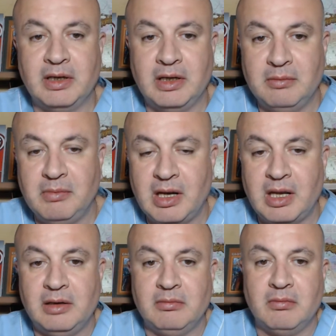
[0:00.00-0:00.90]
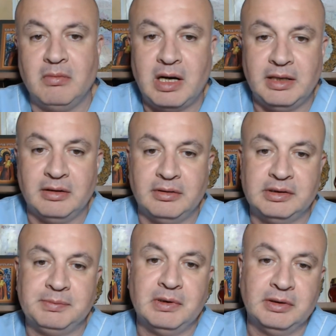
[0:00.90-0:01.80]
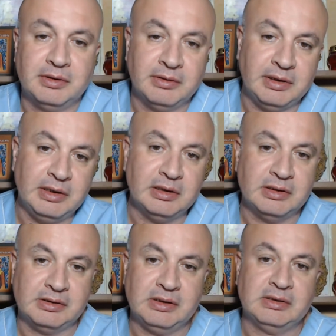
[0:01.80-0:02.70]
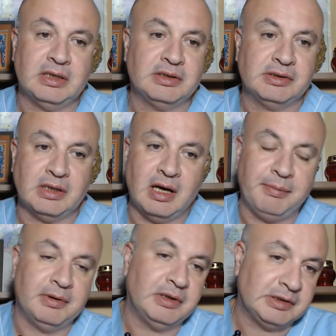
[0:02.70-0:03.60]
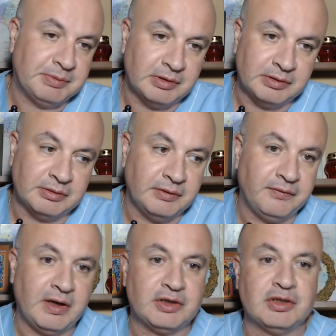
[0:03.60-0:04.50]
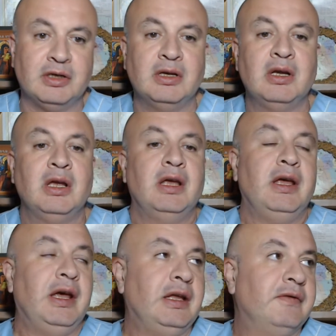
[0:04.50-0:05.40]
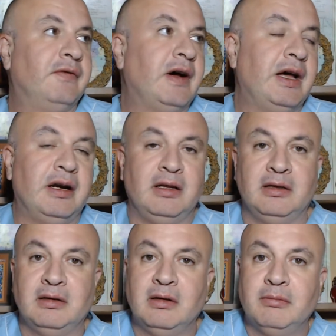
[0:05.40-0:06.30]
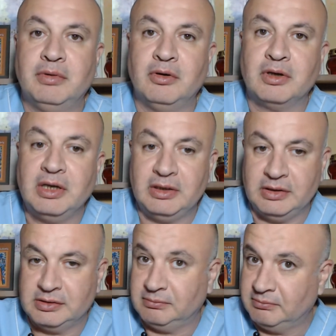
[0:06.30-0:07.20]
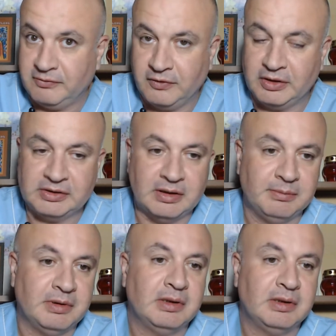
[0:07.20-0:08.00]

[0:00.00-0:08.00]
many minor respiratory illnesses such as upper respiratory infection and viral bronchitis, for example.